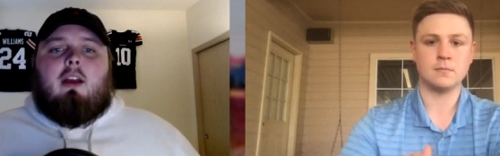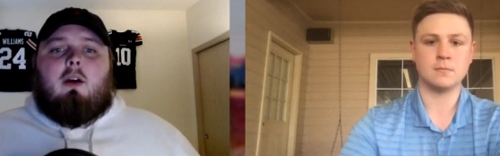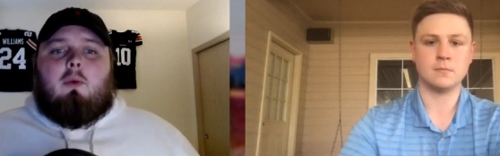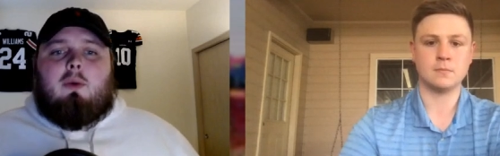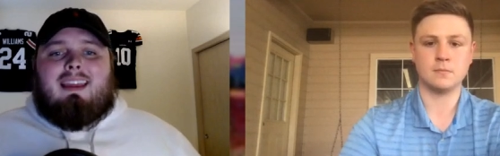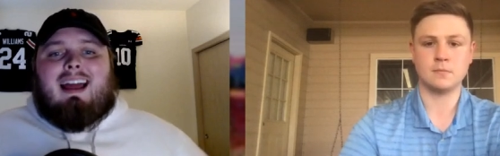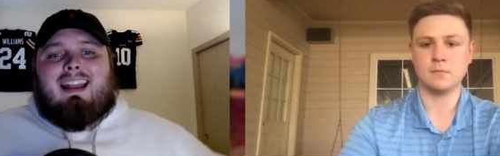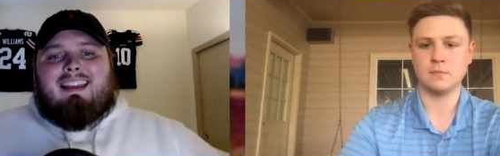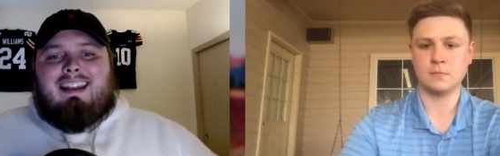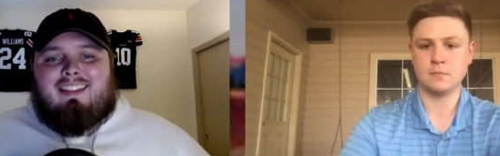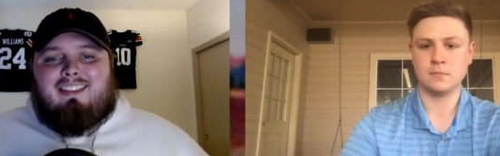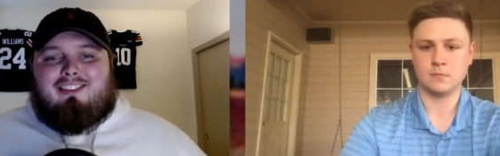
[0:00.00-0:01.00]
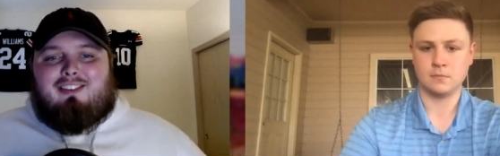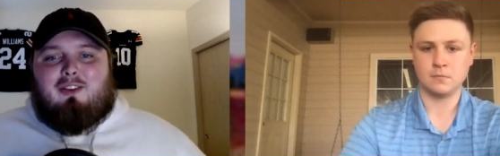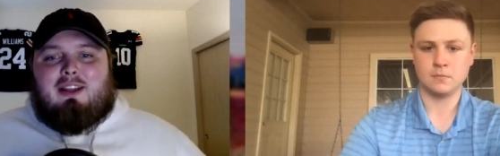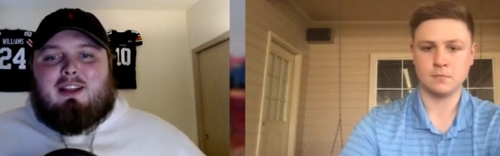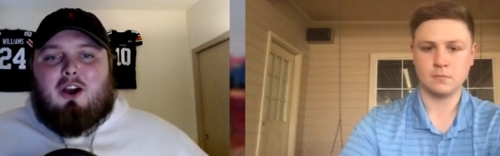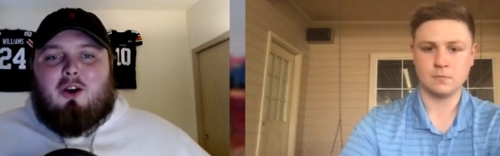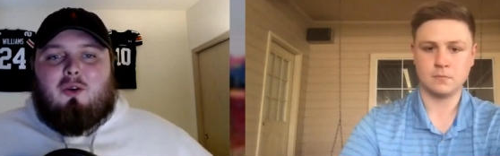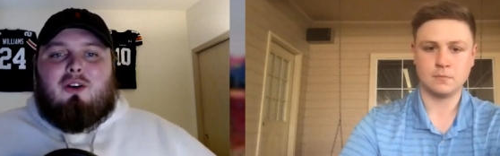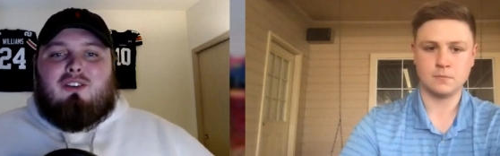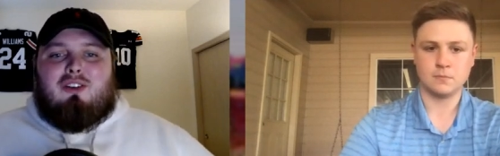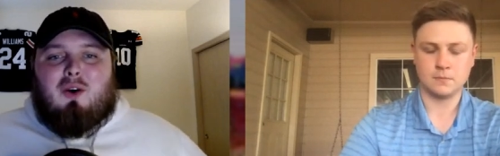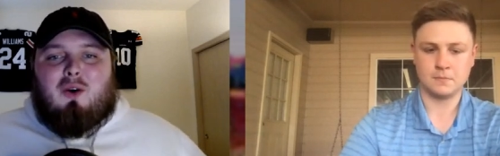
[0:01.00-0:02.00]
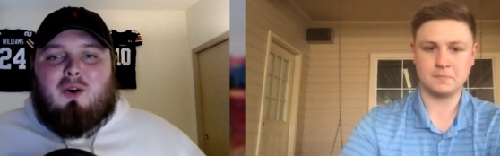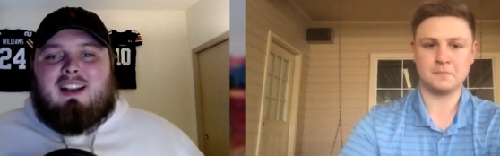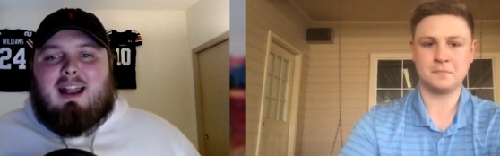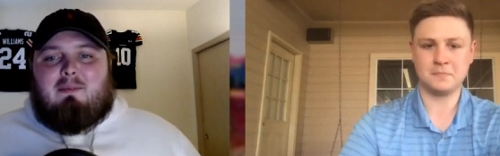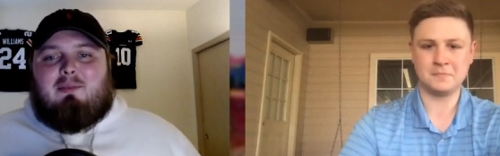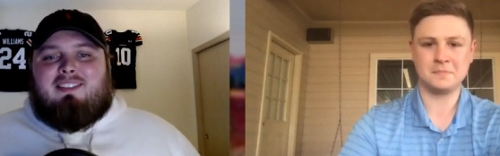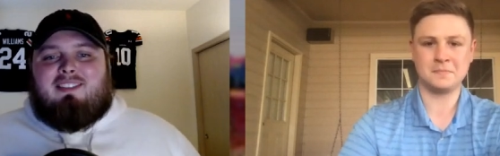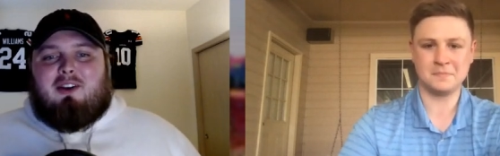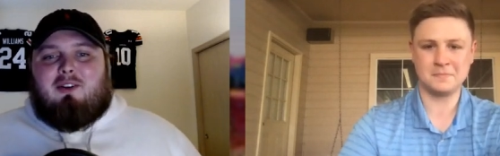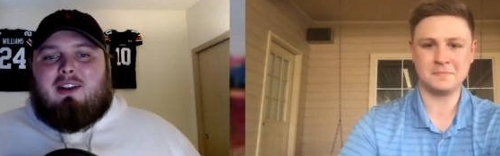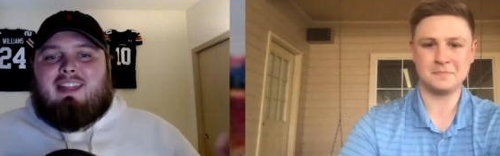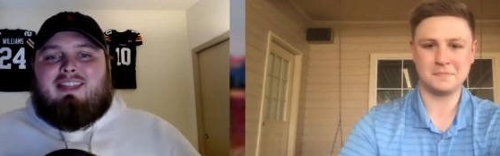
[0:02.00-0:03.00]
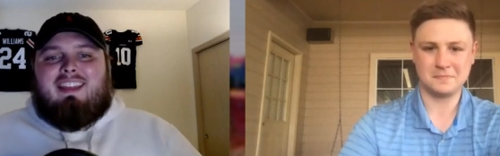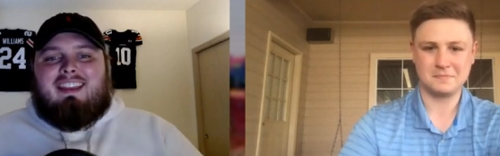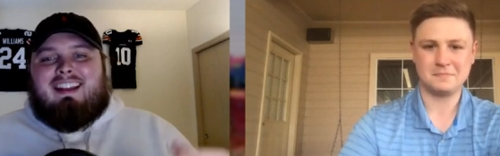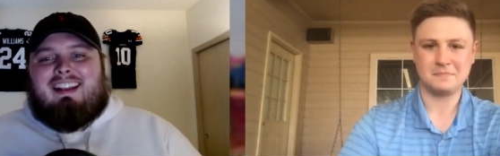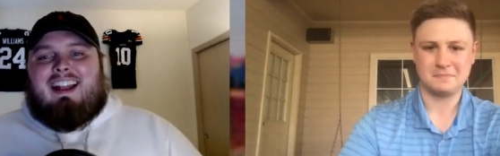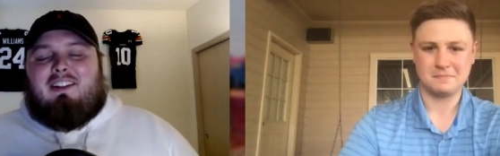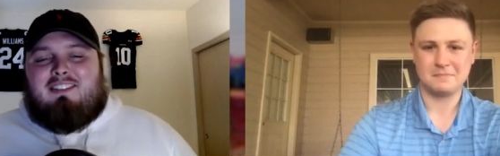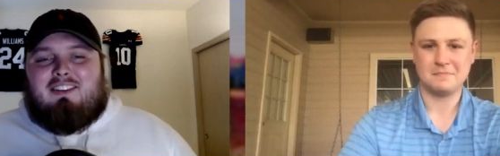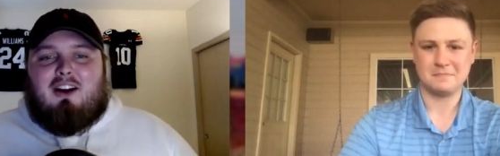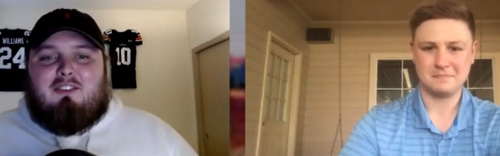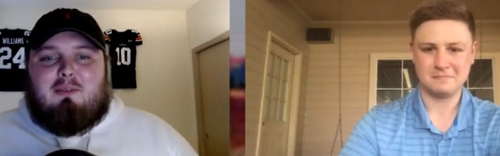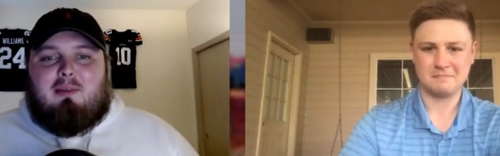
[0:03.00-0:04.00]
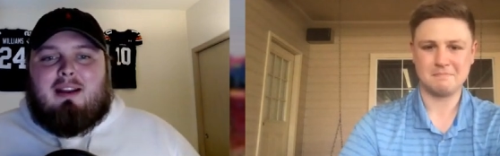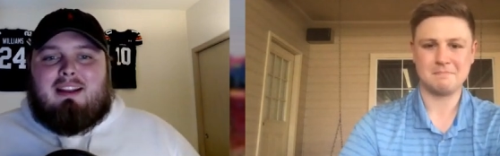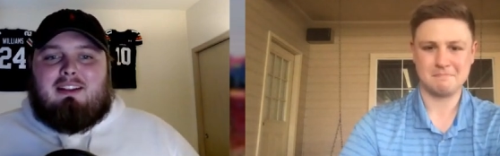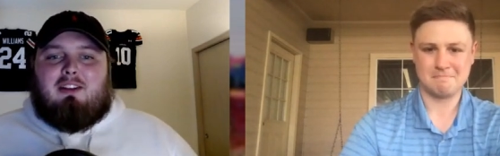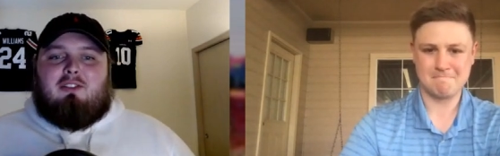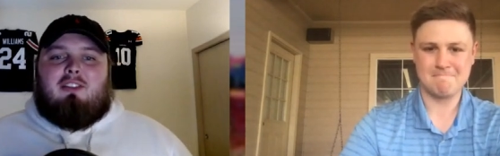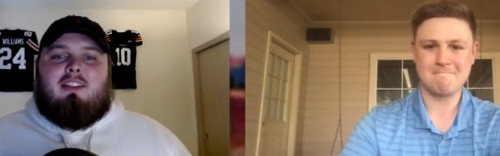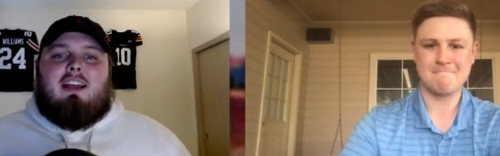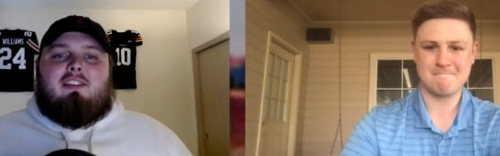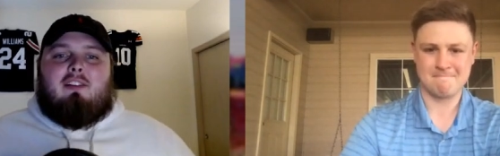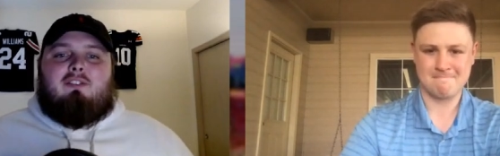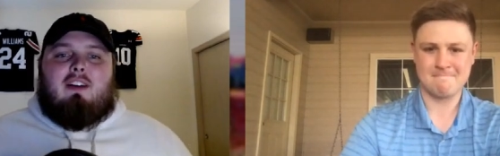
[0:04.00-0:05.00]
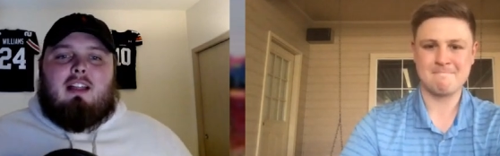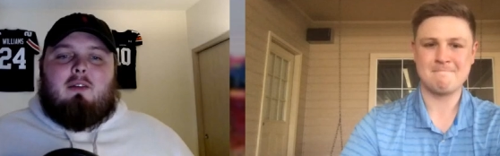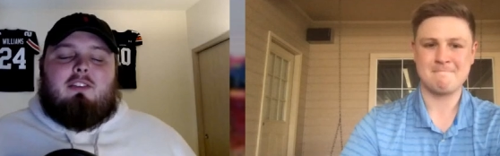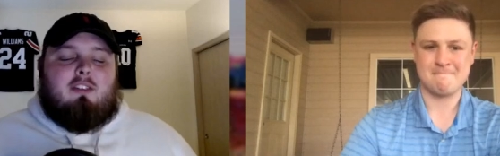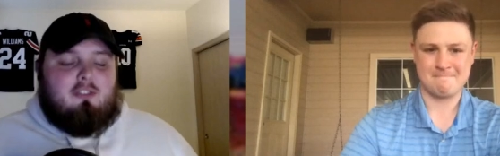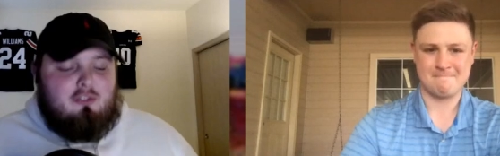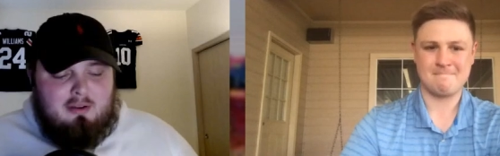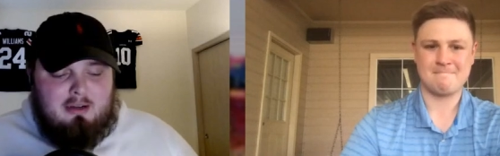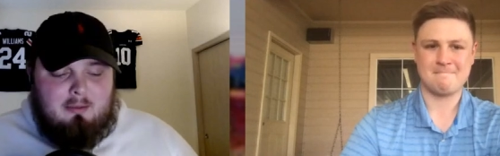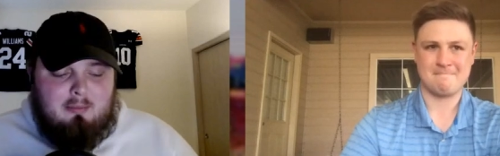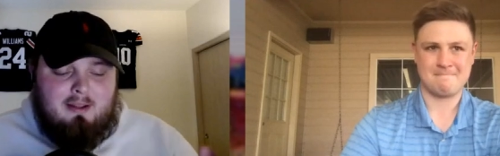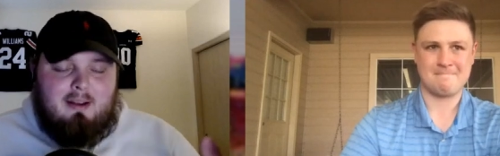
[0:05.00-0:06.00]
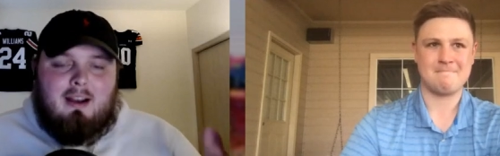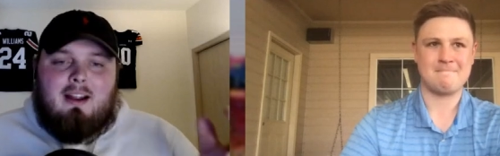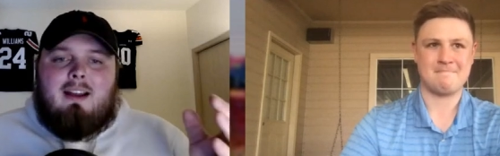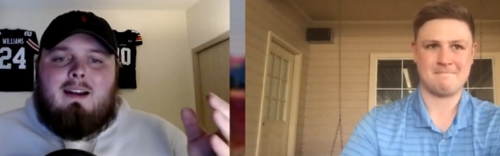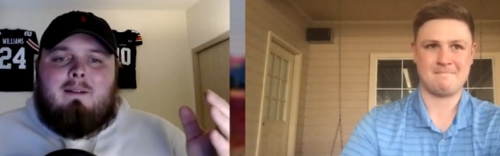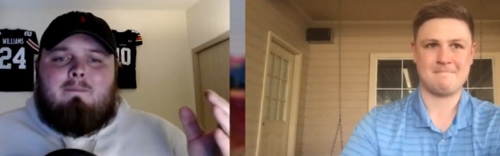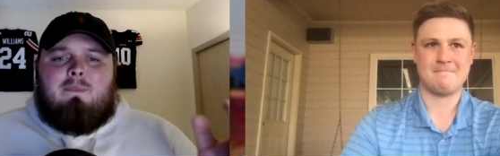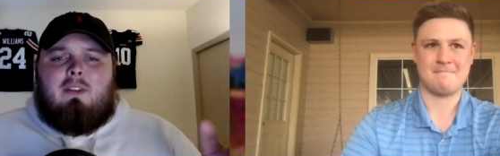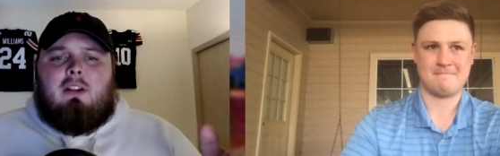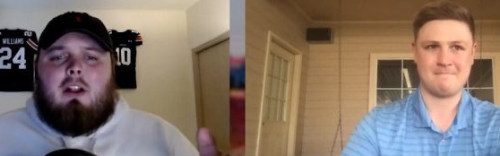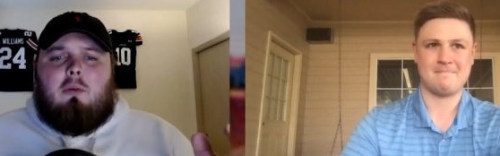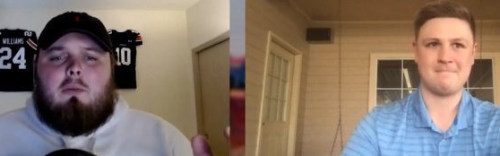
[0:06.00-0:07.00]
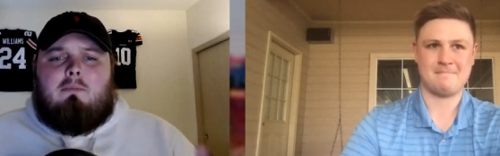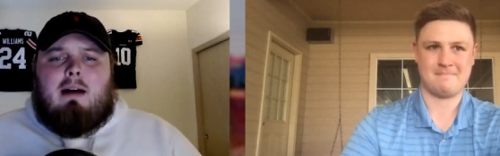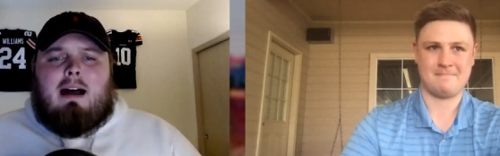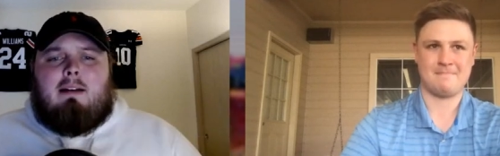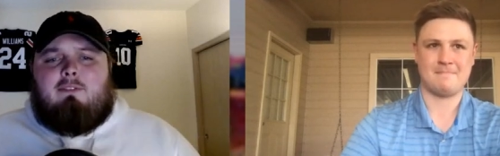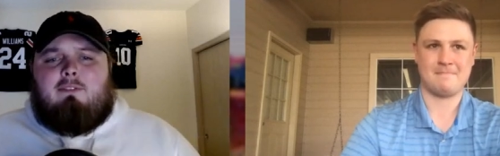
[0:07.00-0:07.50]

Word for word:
Speaker 1: We got to get in the studio, record an episode, and then get it out to y'all for breaking news, unless y'all follow us on Twitter. But, you know, my